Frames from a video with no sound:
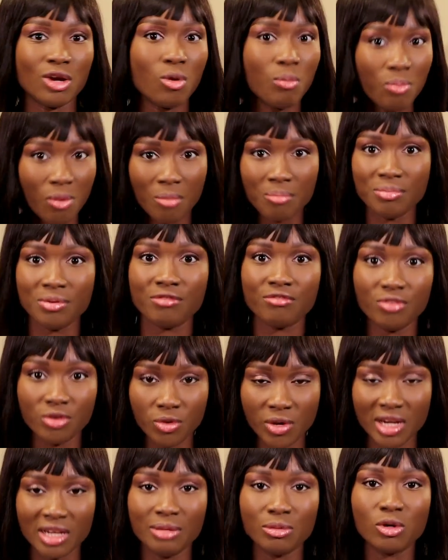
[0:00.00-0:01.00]
not pumping
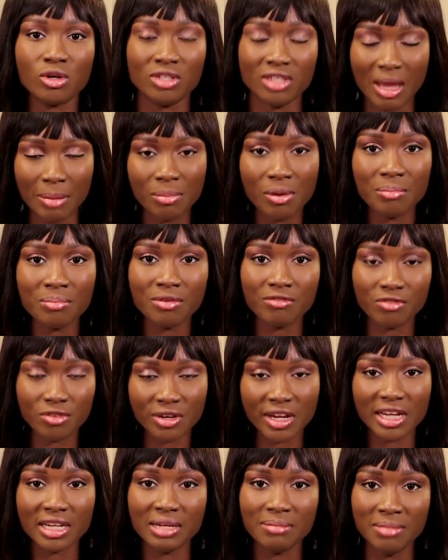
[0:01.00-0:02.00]
frequently, because you're pumping
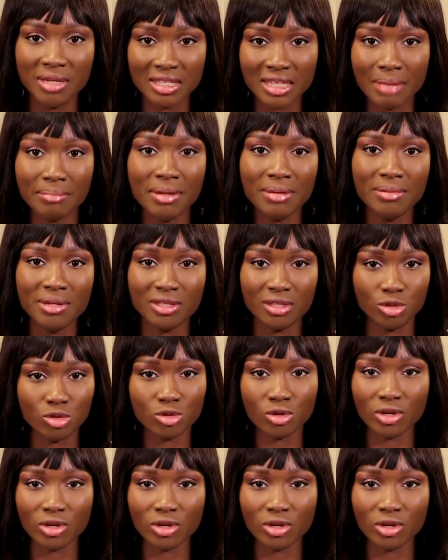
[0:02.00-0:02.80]
frequently means that baby is still